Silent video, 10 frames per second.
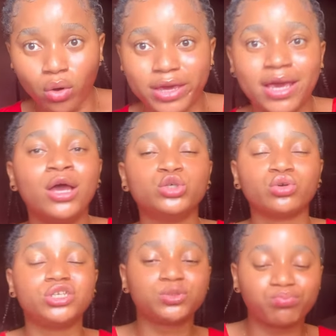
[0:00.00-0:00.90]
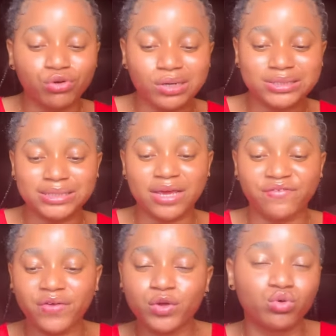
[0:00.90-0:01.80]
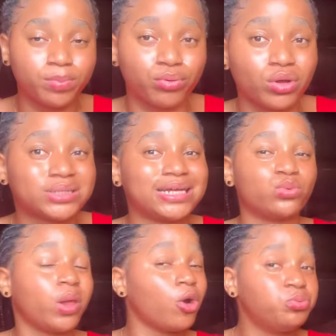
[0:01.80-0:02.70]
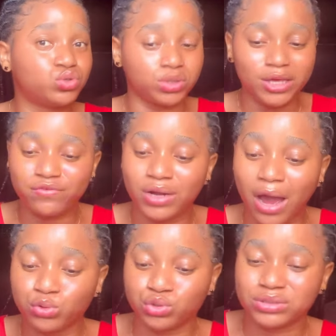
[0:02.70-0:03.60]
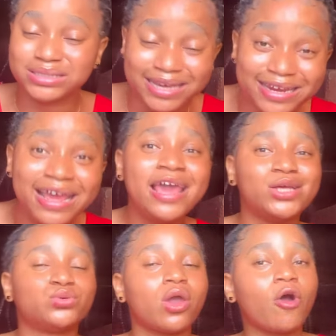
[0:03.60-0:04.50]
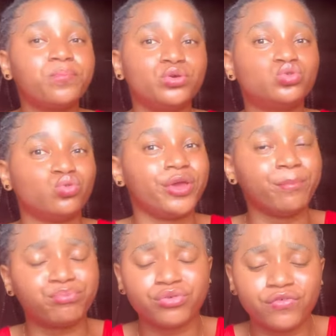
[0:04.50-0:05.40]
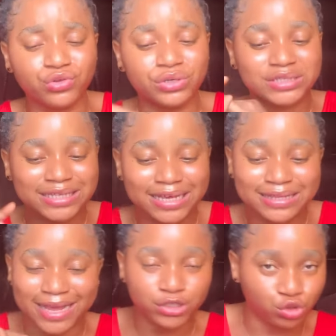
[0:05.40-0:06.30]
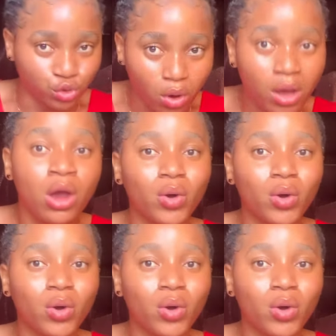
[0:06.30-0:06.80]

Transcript: Okay, so this product is a very good product that will help you to even out your skin. It will help you to improve your skin texture.